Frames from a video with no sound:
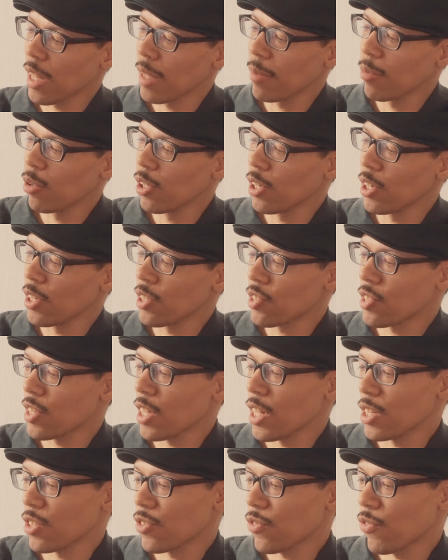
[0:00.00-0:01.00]
label and it
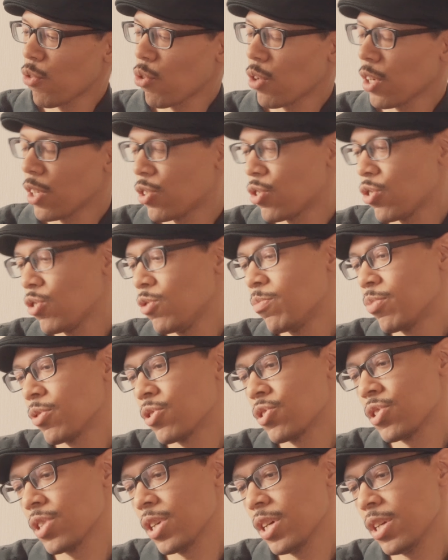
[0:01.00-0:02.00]
says
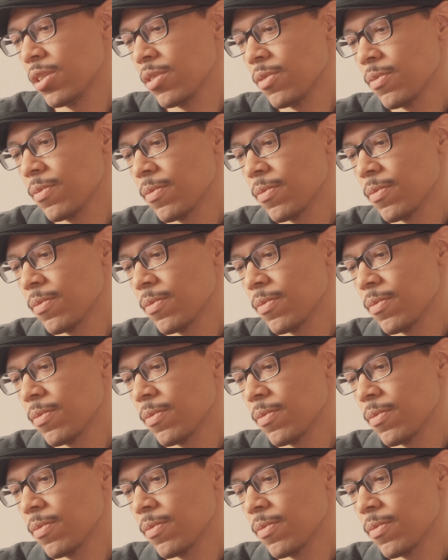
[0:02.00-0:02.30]
42%.